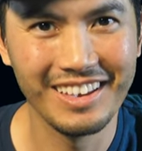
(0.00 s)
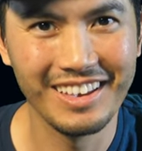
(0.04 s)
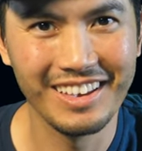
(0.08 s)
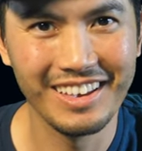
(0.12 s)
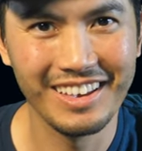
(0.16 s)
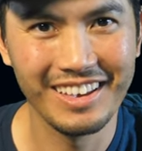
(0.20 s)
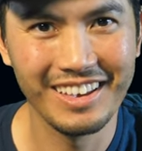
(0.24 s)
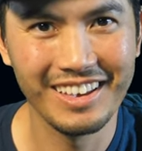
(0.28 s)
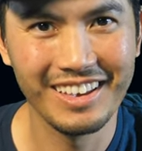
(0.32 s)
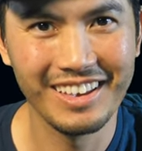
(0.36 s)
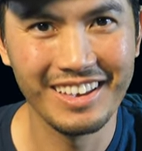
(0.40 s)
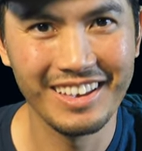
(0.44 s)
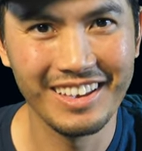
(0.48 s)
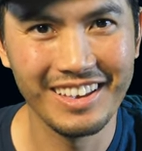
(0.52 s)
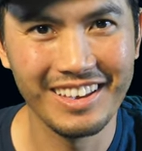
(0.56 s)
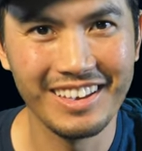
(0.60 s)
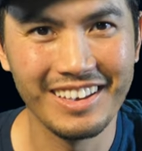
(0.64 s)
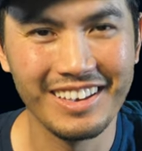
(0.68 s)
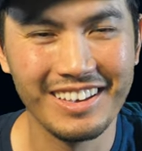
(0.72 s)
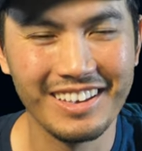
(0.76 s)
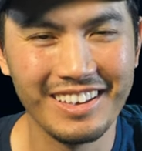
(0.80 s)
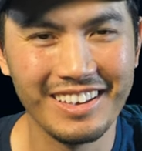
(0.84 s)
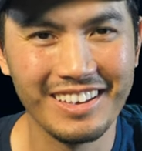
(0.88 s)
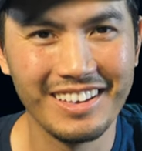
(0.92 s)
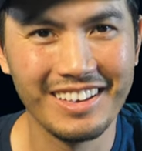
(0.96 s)

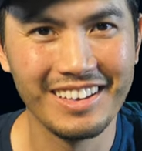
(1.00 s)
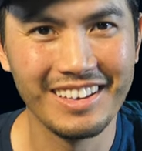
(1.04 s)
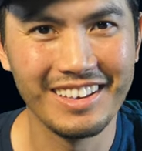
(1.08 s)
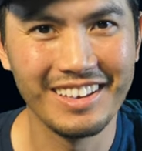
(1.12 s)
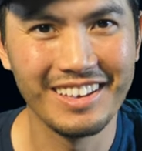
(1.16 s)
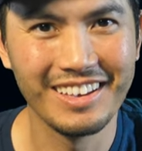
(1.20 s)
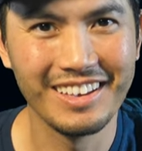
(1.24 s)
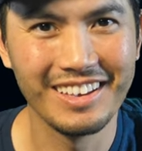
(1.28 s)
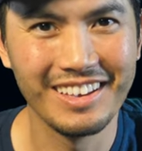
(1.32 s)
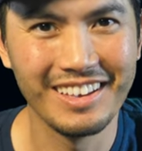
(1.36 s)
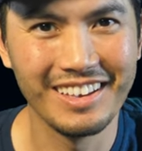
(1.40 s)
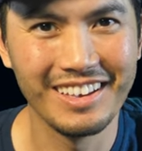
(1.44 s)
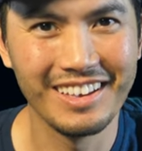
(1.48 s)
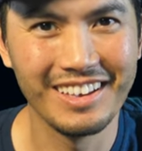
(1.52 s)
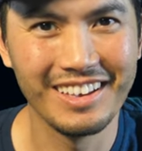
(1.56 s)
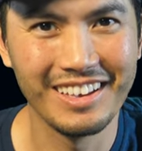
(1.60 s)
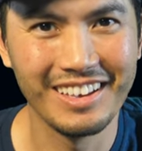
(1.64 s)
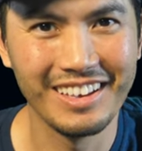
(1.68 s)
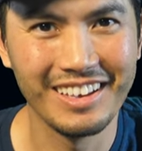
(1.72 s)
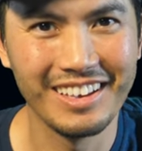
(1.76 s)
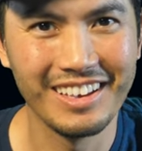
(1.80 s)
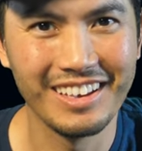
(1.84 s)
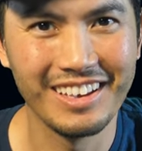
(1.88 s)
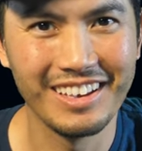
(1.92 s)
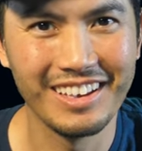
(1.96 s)

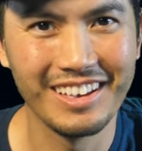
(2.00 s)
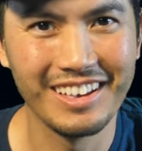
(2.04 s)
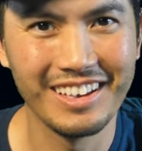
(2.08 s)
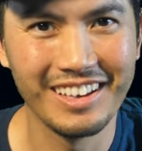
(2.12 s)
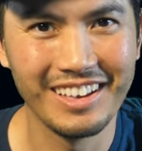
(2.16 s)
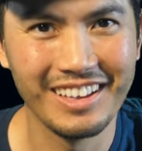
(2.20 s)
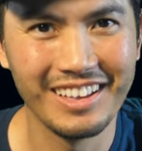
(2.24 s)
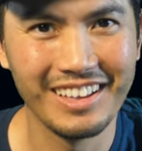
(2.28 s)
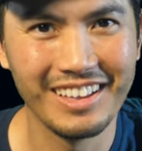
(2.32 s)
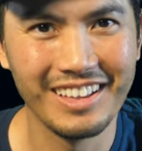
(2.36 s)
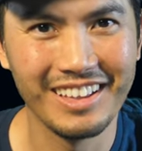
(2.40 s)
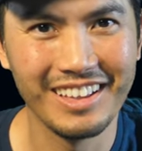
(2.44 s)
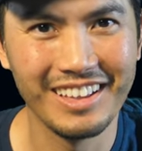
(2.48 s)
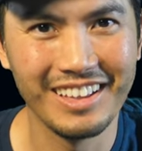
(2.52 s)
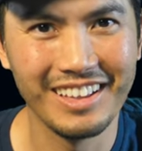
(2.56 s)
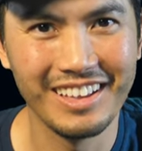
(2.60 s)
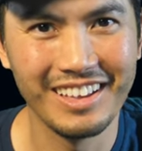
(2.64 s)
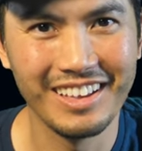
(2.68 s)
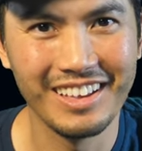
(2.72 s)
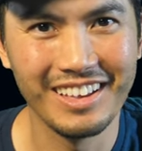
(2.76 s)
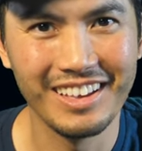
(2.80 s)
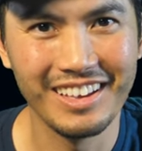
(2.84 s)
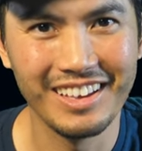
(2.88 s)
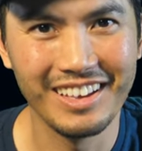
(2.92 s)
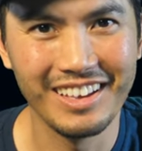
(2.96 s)

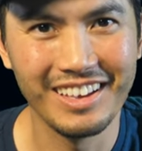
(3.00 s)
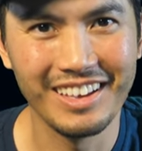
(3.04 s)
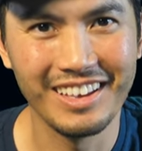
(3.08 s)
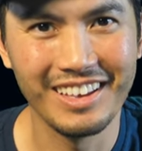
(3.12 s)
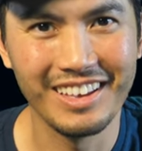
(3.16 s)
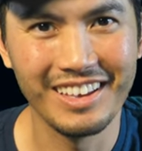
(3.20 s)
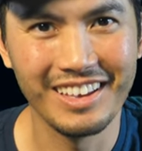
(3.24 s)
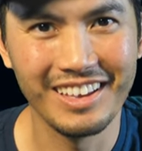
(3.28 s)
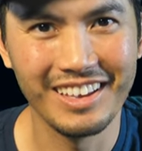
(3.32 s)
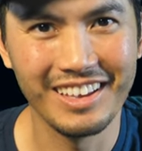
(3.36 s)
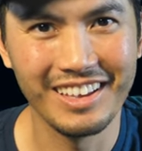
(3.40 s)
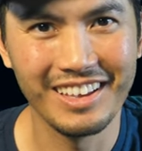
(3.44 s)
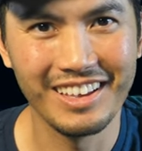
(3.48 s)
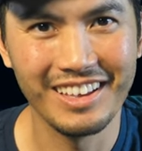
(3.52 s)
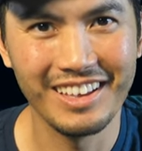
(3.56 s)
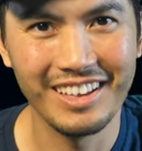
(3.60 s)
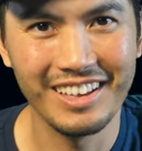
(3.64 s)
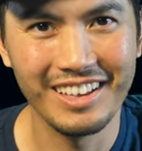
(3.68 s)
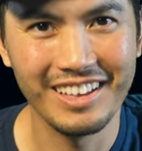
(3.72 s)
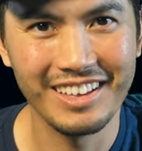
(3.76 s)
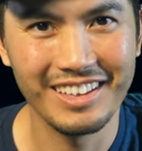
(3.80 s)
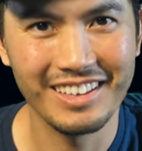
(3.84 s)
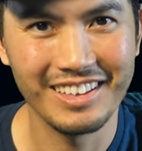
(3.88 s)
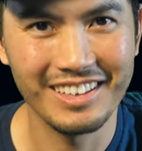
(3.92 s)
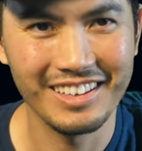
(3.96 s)
(not speaking)